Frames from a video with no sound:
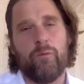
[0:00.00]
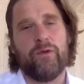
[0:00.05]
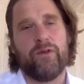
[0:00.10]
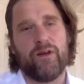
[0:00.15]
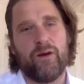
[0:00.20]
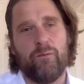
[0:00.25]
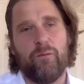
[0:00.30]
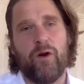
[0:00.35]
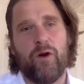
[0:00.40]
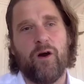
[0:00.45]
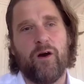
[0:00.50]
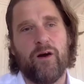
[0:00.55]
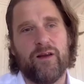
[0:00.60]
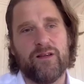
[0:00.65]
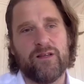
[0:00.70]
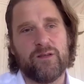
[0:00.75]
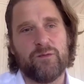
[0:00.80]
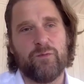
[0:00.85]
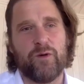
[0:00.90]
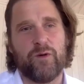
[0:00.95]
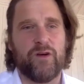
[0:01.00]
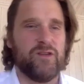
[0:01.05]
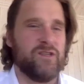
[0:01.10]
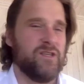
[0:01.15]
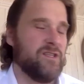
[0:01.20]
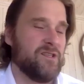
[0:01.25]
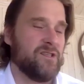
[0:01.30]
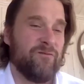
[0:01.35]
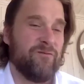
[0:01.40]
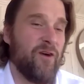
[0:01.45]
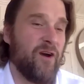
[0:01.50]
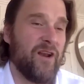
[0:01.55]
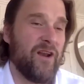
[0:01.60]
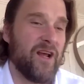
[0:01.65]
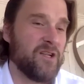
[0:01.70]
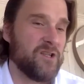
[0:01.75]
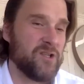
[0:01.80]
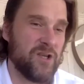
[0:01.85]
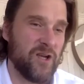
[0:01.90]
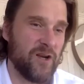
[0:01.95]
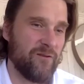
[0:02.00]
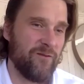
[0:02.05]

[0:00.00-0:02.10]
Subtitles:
with compliance because it's financial